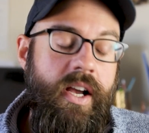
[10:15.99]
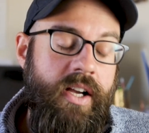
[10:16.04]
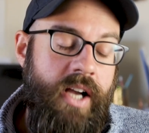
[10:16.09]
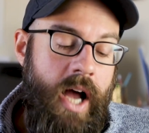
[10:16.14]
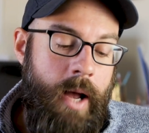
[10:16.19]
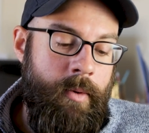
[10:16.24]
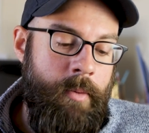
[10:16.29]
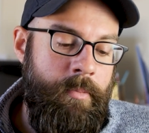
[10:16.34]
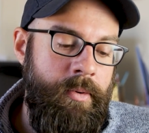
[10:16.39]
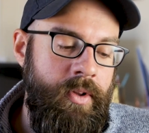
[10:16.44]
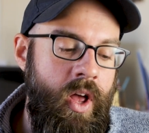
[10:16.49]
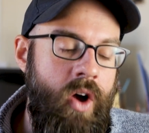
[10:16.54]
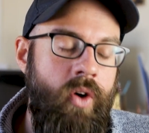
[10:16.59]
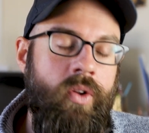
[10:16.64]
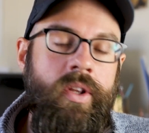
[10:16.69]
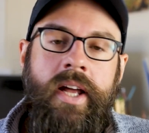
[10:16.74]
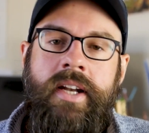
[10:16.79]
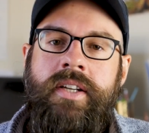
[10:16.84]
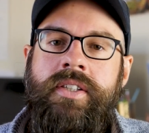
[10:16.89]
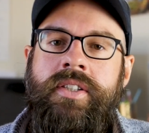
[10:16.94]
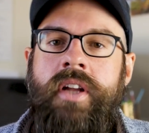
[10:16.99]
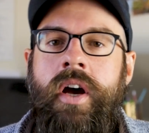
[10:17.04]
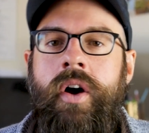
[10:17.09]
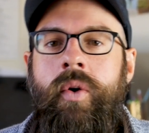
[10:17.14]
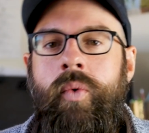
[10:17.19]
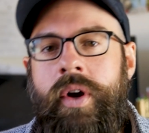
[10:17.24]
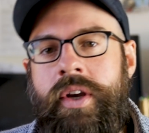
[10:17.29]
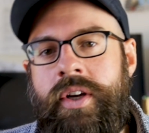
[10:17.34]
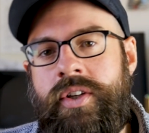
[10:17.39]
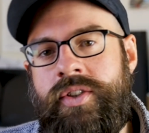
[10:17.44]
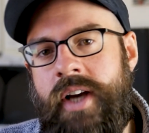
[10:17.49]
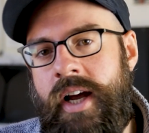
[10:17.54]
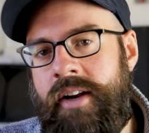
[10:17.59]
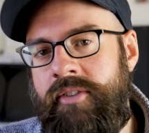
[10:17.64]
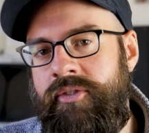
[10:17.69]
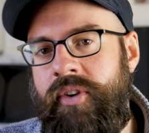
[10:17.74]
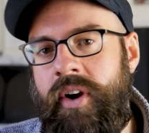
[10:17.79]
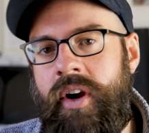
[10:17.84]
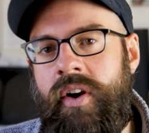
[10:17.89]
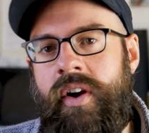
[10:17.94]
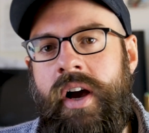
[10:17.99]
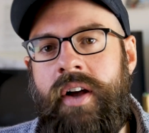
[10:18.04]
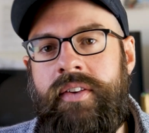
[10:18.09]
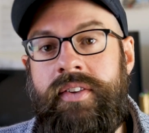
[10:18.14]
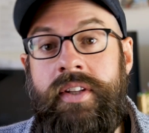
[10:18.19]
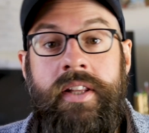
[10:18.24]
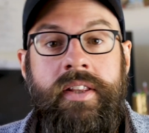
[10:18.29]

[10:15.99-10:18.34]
Comment below, let us know what you're trying to figure out.